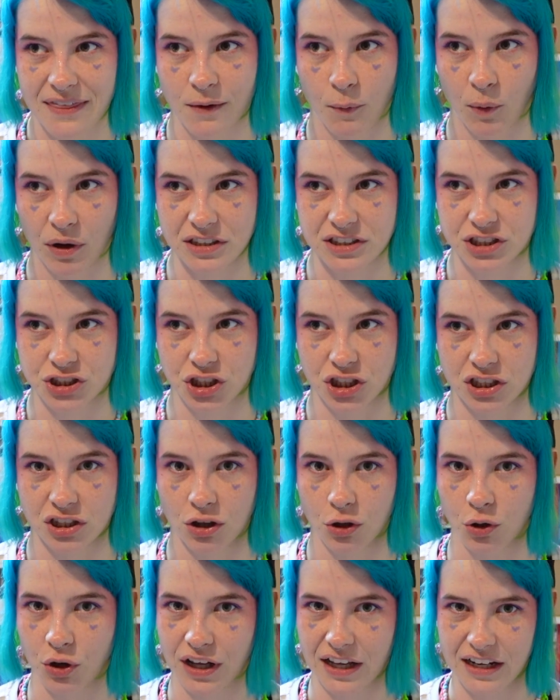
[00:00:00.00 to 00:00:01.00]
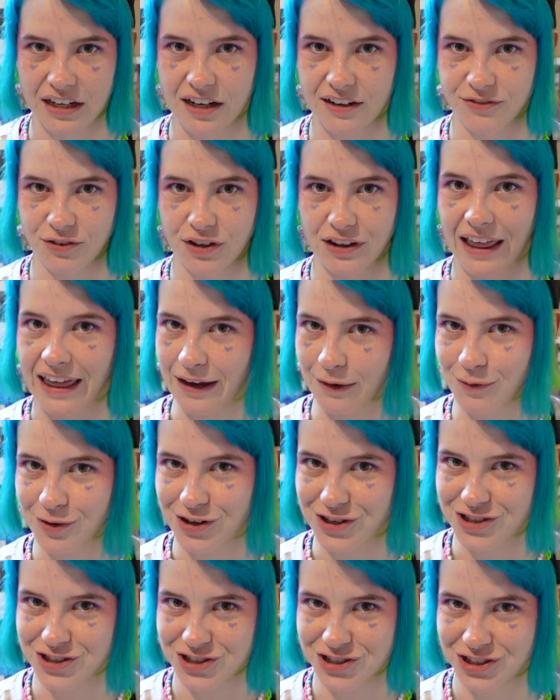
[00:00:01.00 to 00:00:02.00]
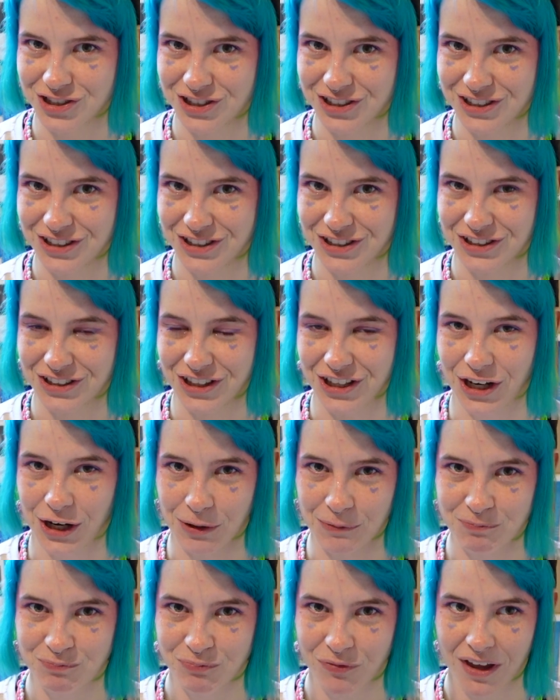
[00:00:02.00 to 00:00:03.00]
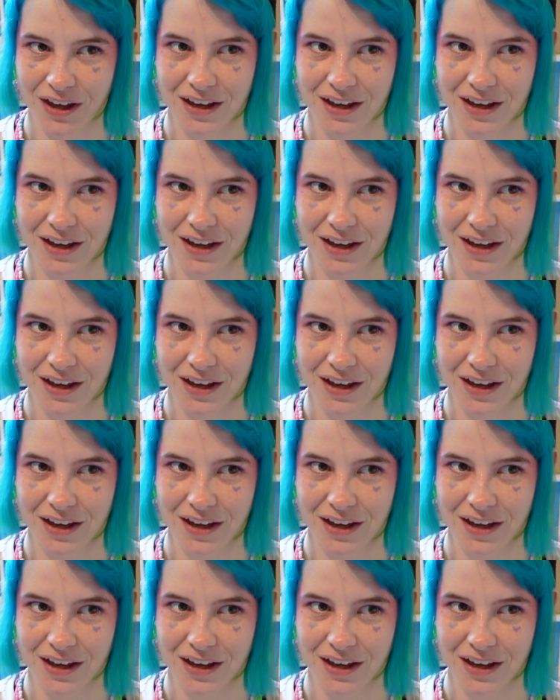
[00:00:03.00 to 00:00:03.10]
that wasn't just learning a different language, you know?